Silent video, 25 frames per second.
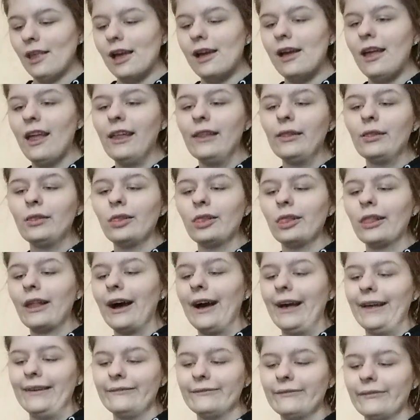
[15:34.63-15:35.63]
in
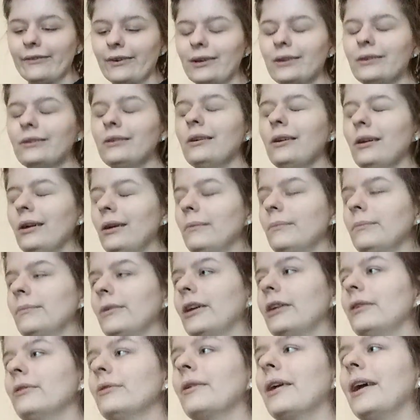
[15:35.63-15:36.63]
life.
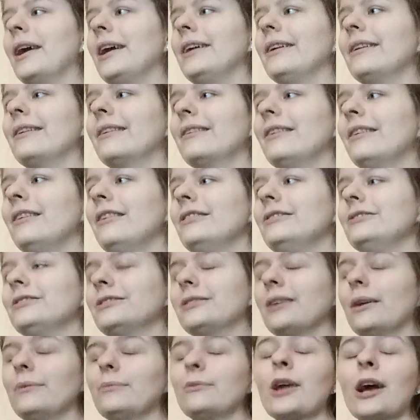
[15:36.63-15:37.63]
But, like,
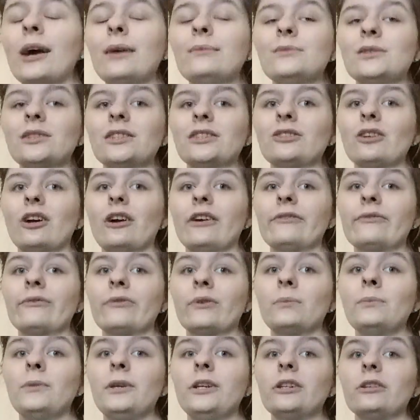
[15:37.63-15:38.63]
sometimes it's hard
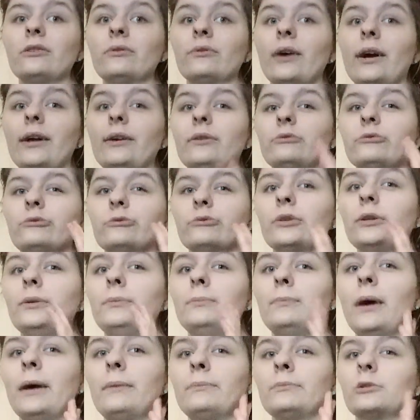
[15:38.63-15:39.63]
for me to, like,
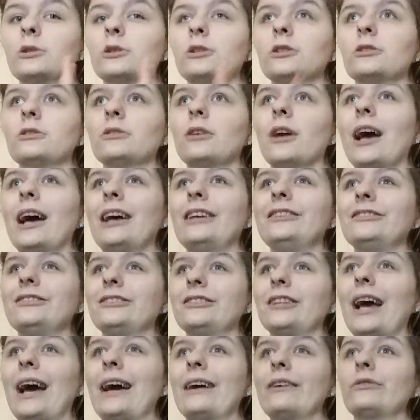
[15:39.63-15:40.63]
remember
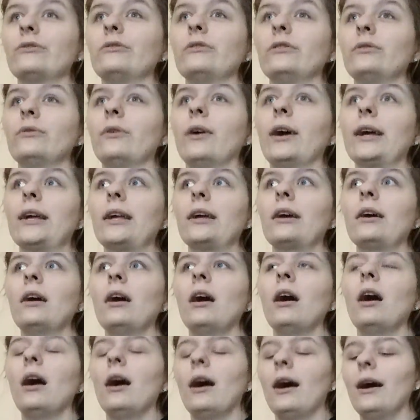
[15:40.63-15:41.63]
exactly, like,
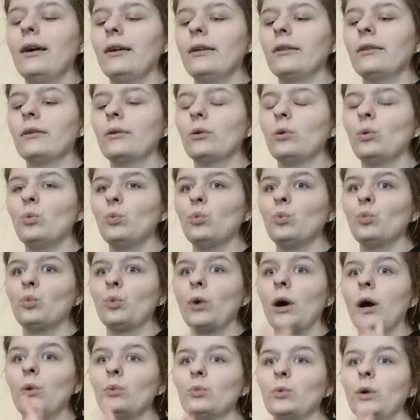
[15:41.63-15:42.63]

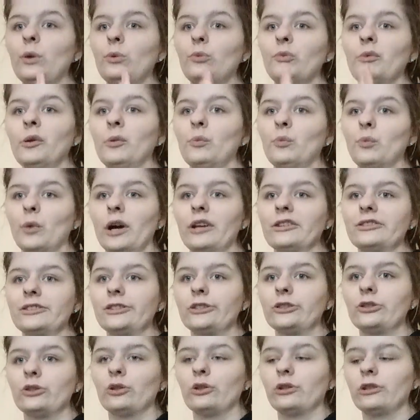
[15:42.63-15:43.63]
what went in what
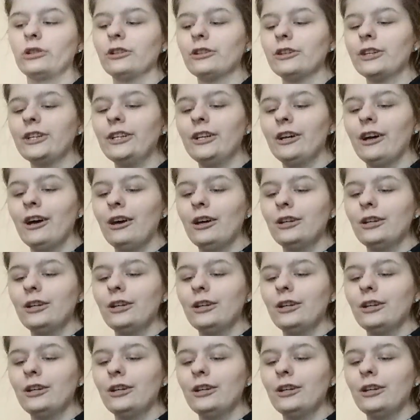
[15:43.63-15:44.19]
story.